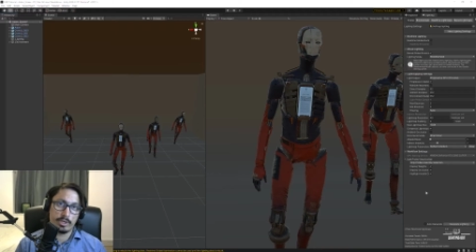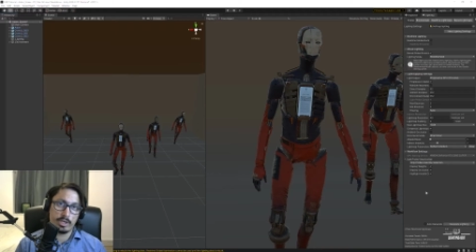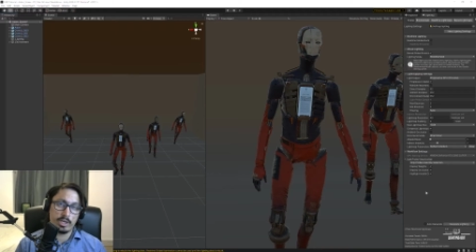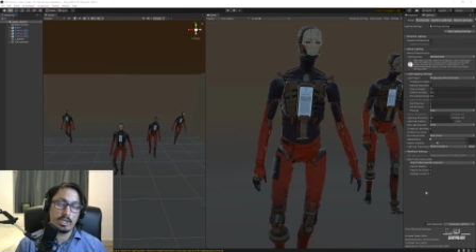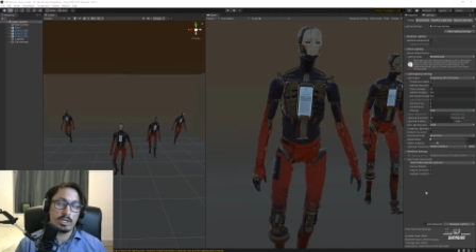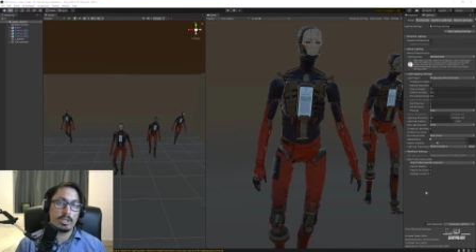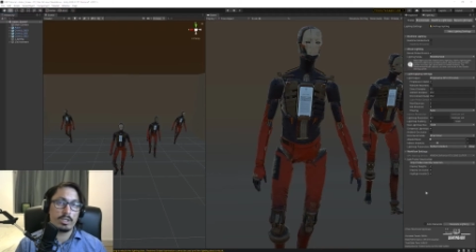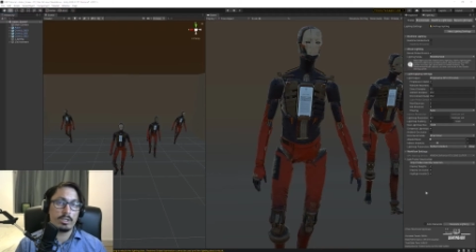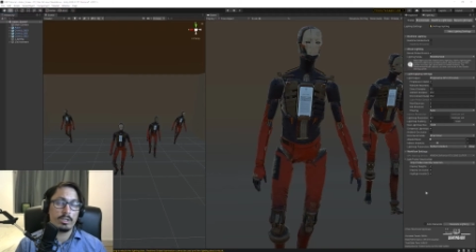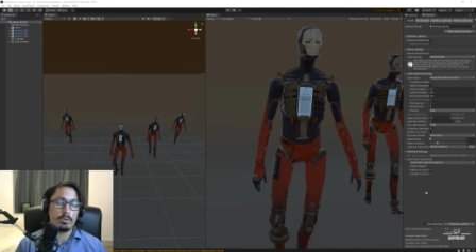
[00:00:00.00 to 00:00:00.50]

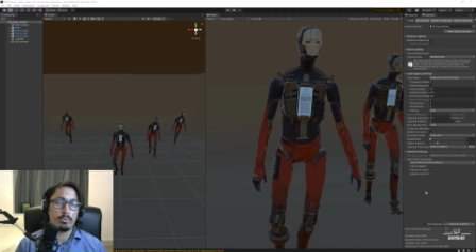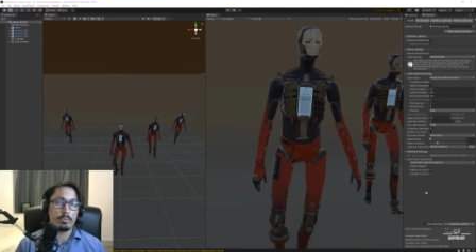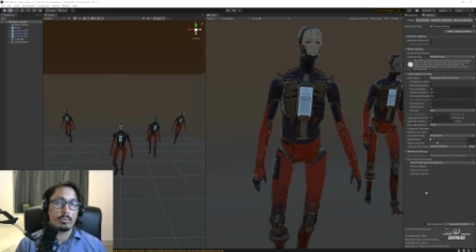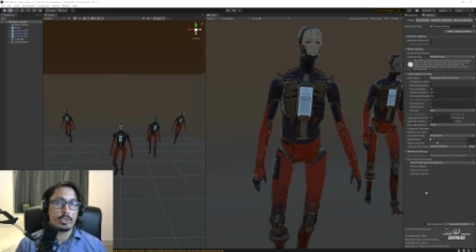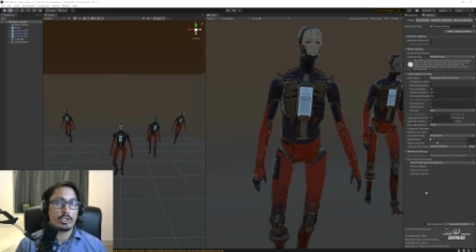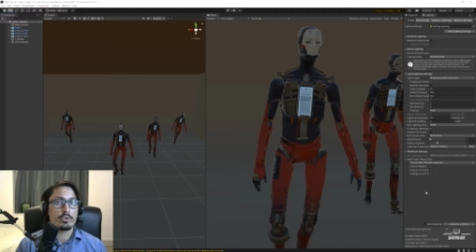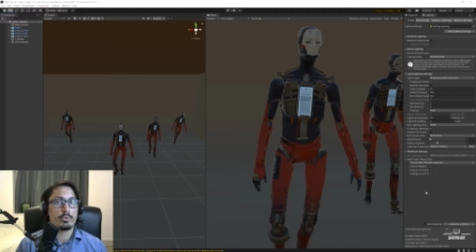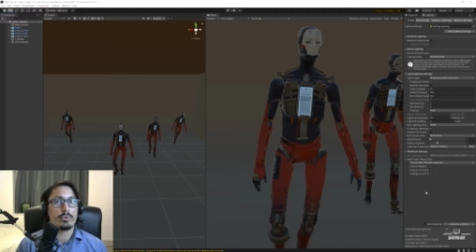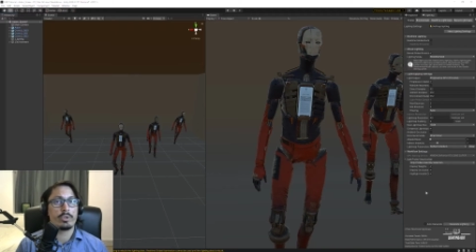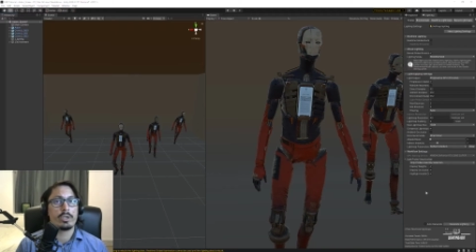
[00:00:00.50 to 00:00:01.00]
in
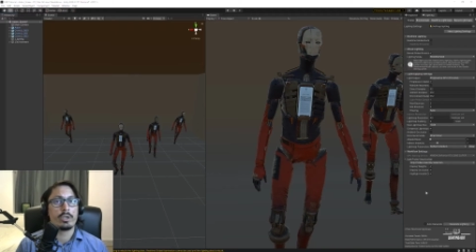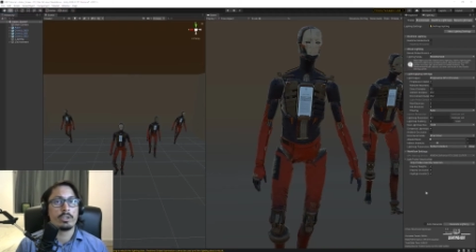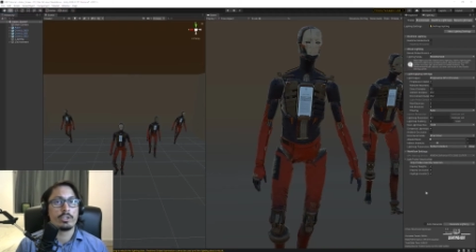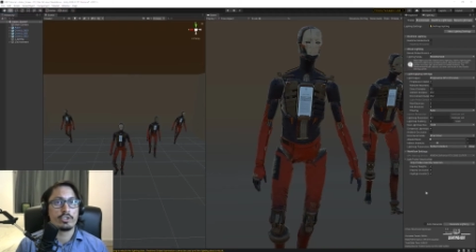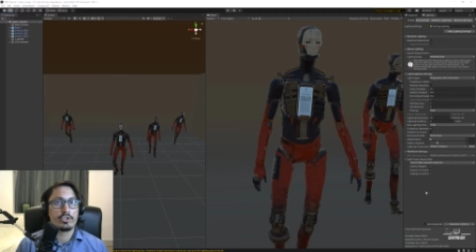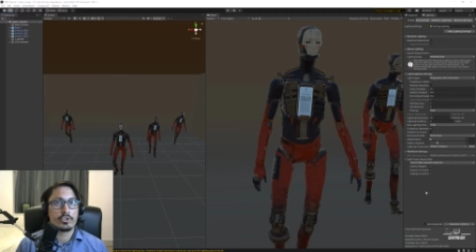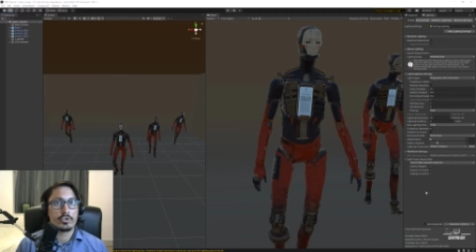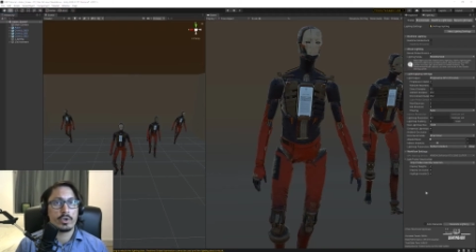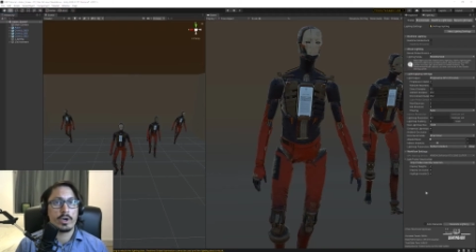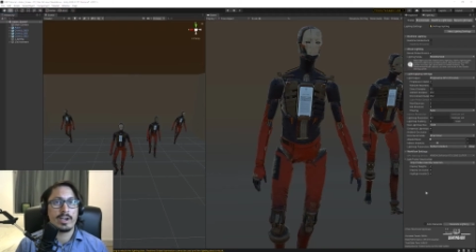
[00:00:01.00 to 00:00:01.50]
which we're going to
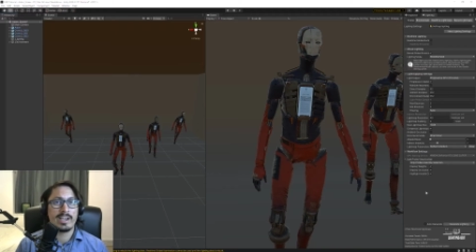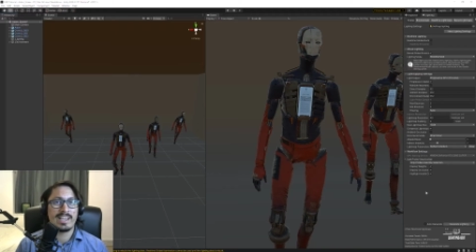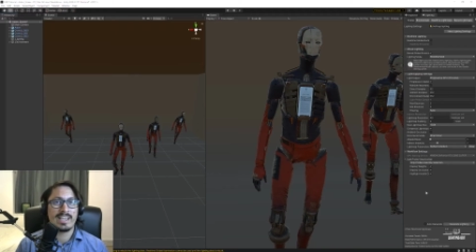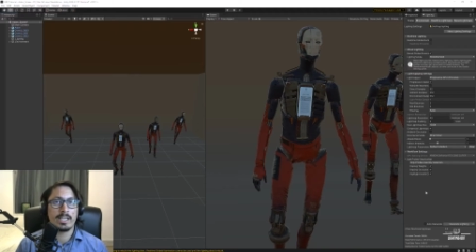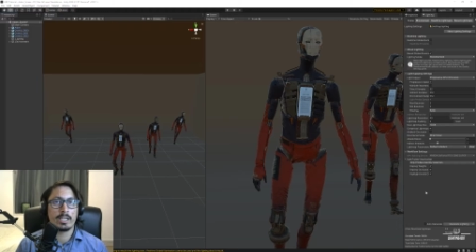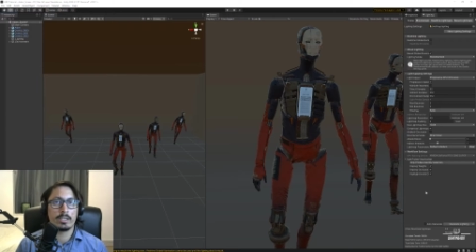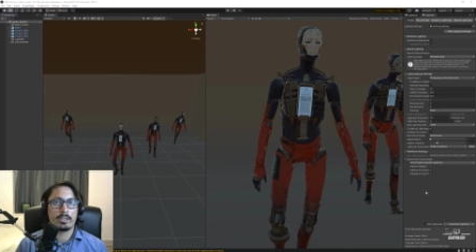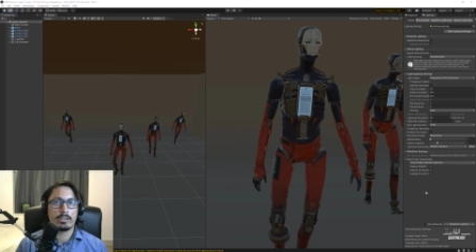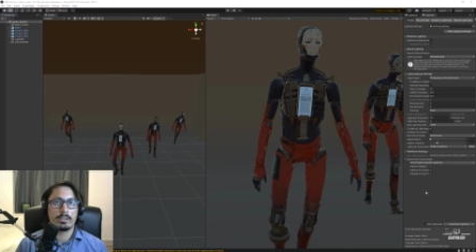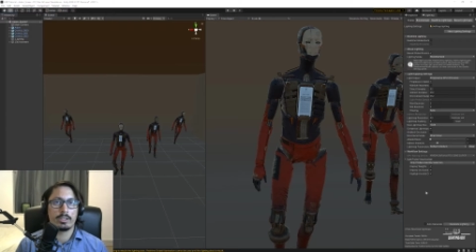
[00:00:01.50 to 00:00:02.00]
try
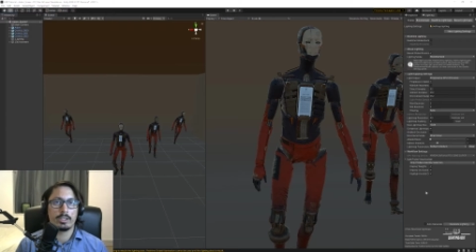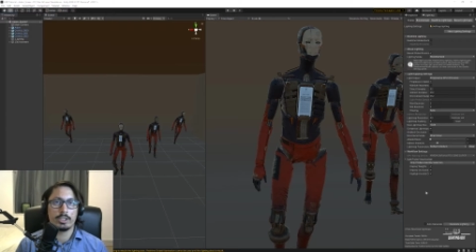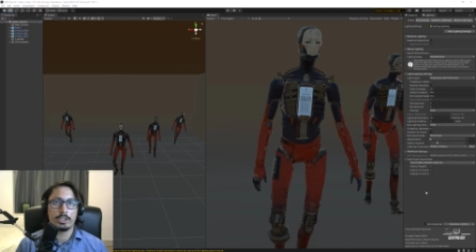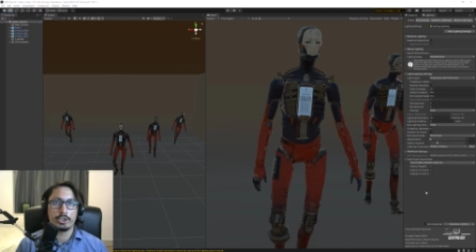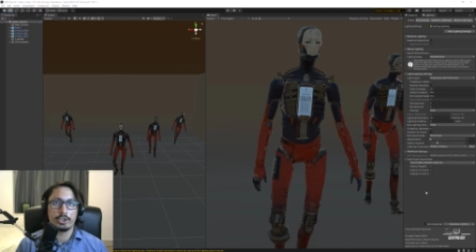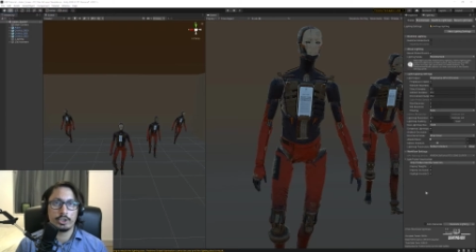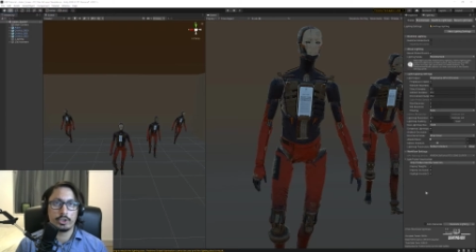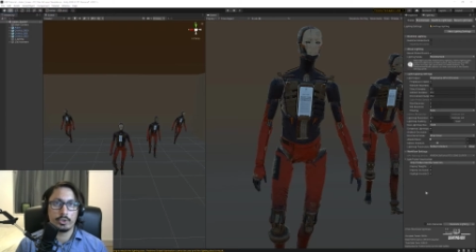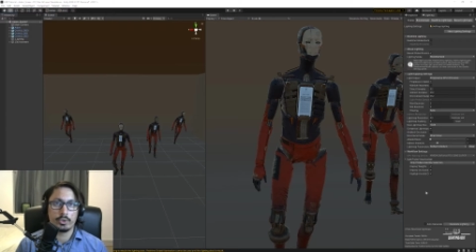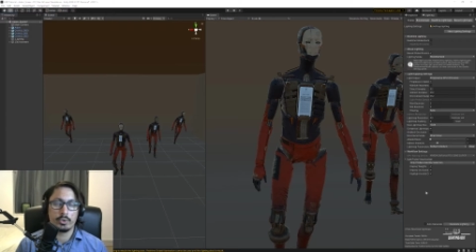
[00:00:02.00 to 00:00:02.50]
and
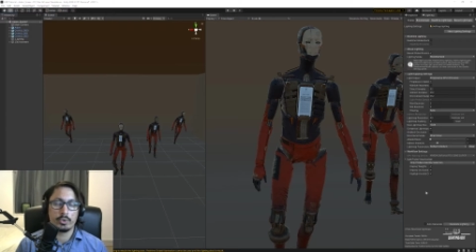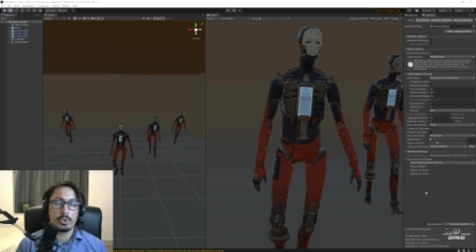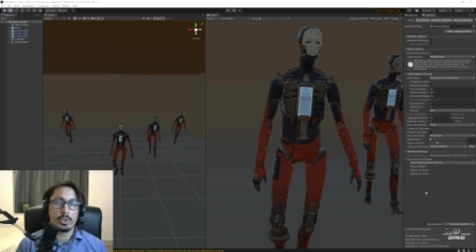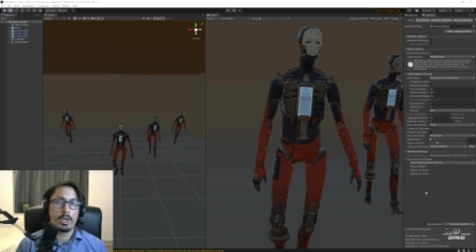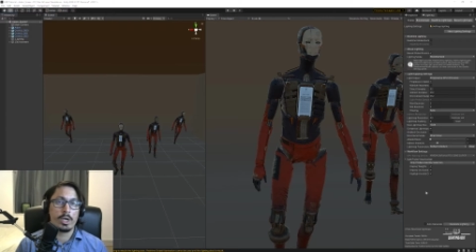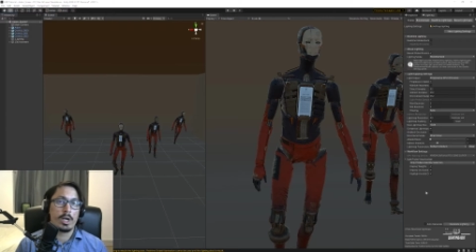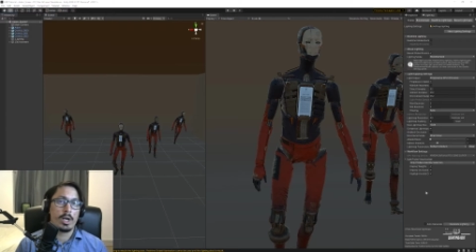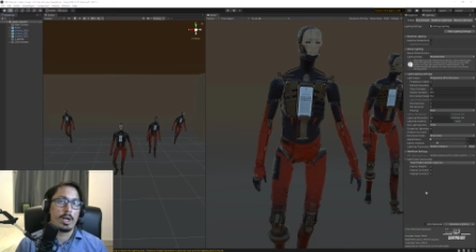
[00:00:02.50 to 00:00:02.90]
teach you